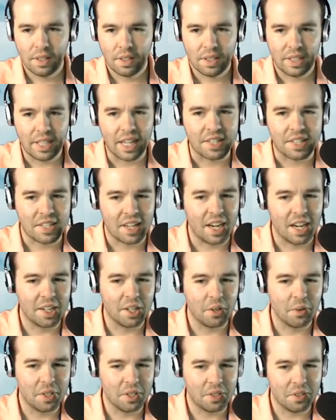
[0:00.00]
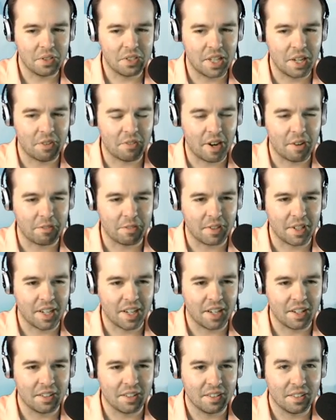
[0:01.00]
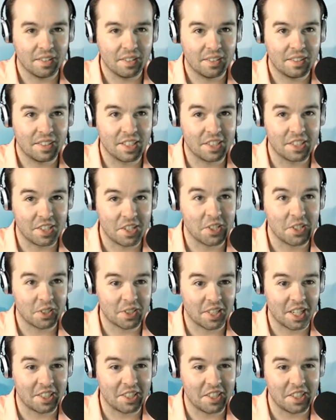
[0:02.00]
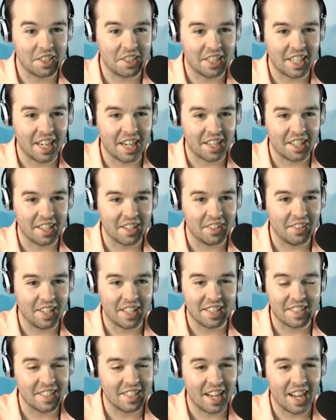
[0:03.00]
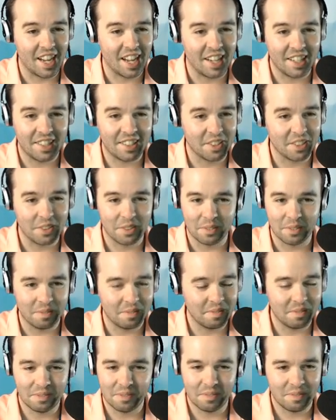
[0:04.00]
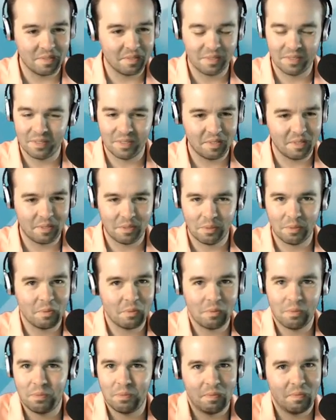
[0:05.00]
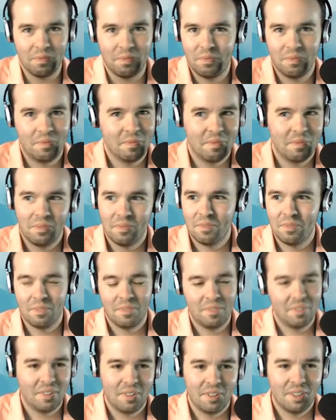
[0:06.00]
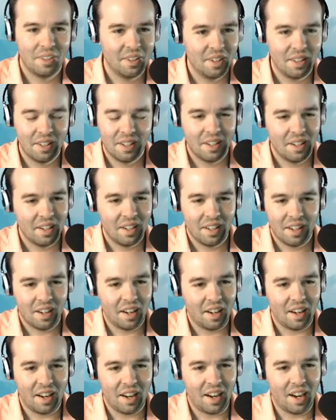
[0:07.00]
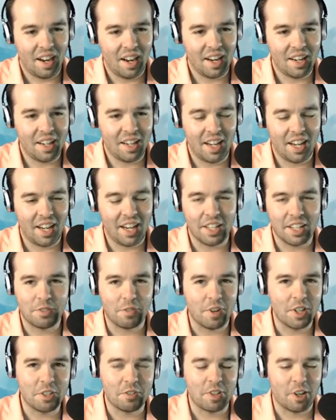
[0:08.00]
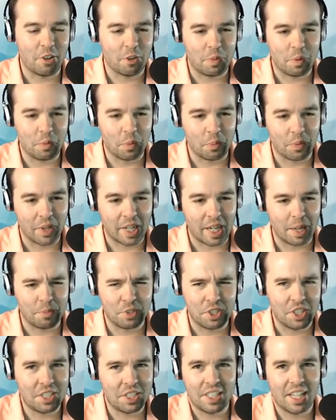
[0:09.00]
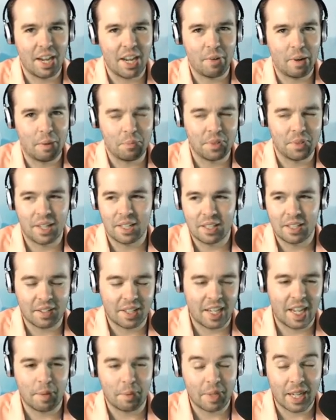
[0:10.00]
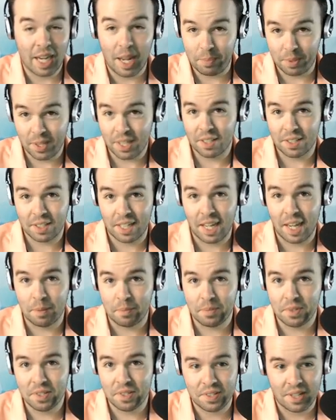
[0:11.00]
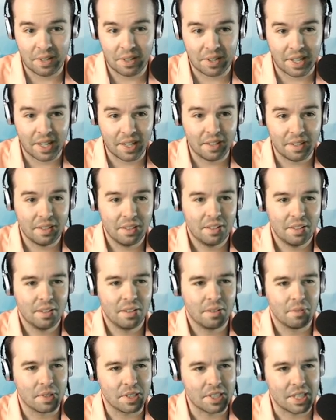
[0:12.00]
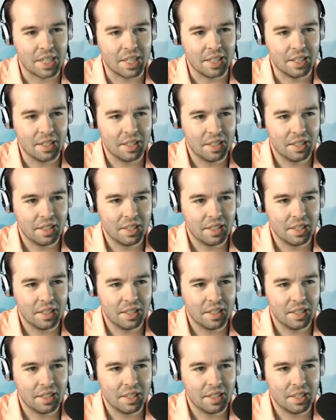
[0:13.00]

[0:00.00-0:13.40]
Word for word: Yes, I know what you said, Raphael. Does this look like GTA to you? It's not. Don't. Oh, wait a minute. I bet you have to get swung right into that fucking button. It's frustrating when people bring up GTA when I'm playing another game. Can I play other games? Is that okay? What's that?